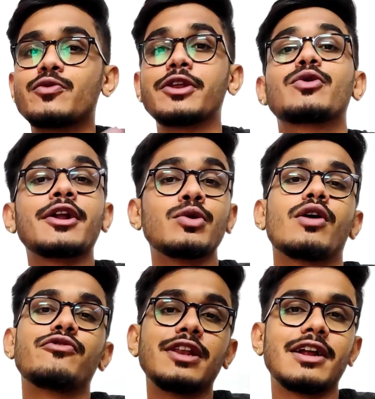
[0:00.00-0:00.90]
where you can
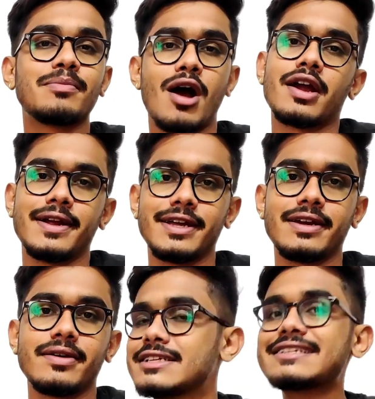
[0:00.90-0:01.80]
do affiliate marketing.
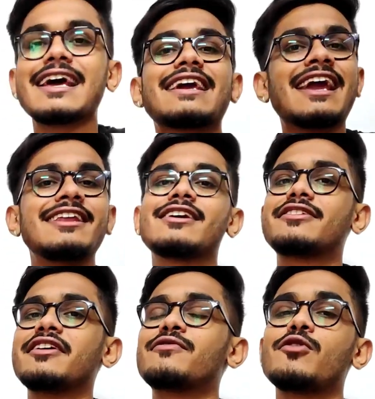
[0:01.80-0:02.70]
Just like any
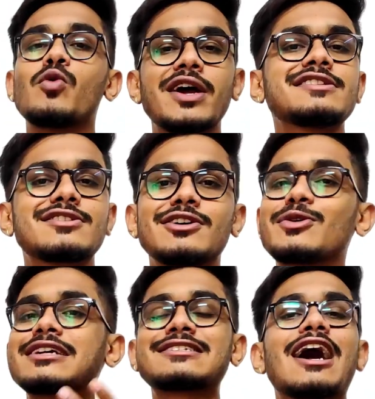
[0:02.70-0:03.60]
other influencer, you
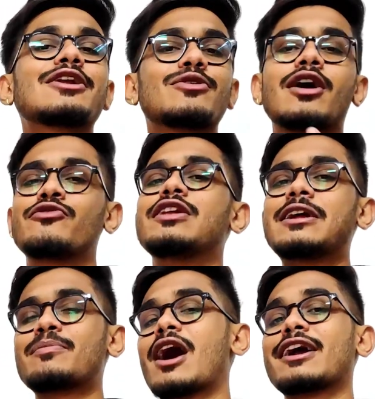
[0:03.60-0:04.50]
can start your
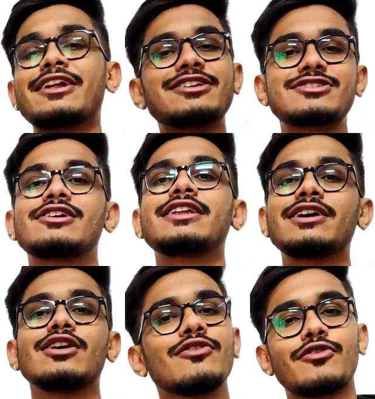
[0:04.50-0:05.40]
affiliate marketing
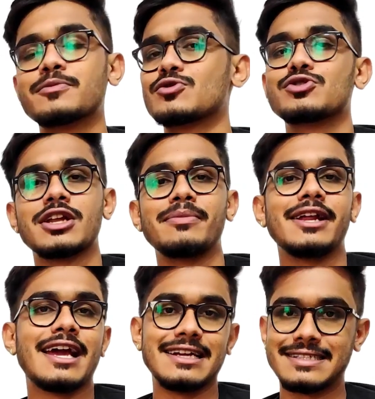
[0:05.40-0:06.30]
journey from social
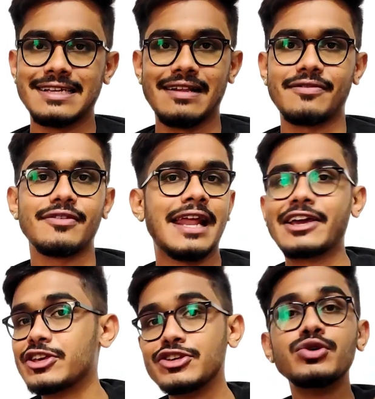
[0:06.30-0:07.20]
media itself,
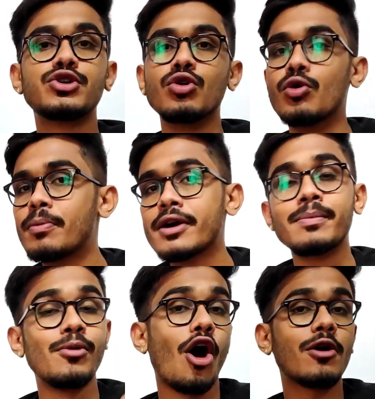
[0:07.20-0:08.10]
like YouTube,
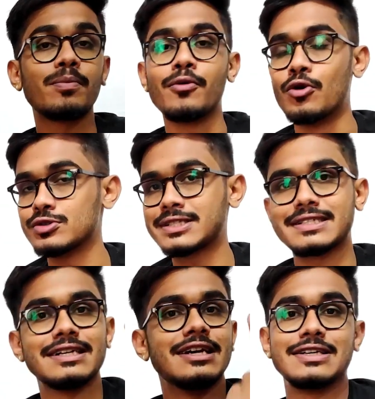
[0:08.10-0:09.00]
blog post,
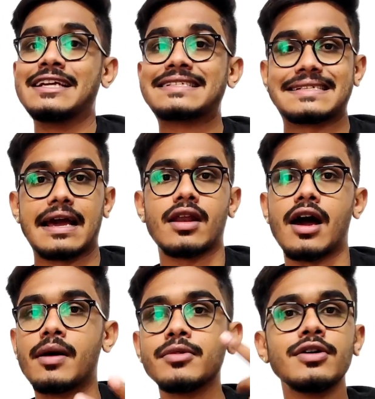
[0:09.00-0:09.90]

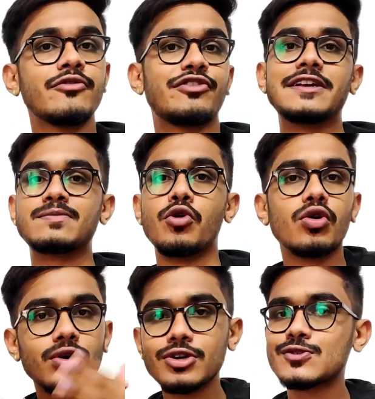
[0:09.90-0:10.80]
Instagram,
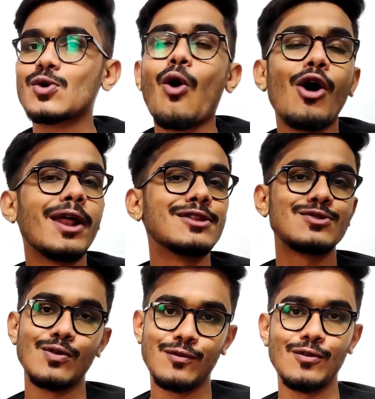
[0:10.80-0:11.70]
Facebook, so on and
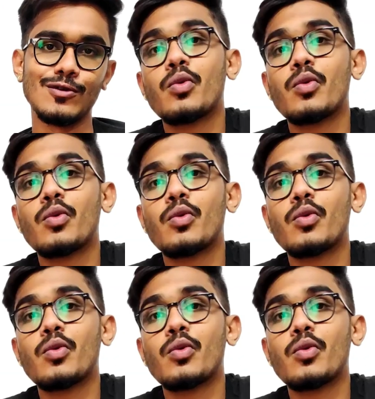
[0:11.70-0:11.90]
so forth.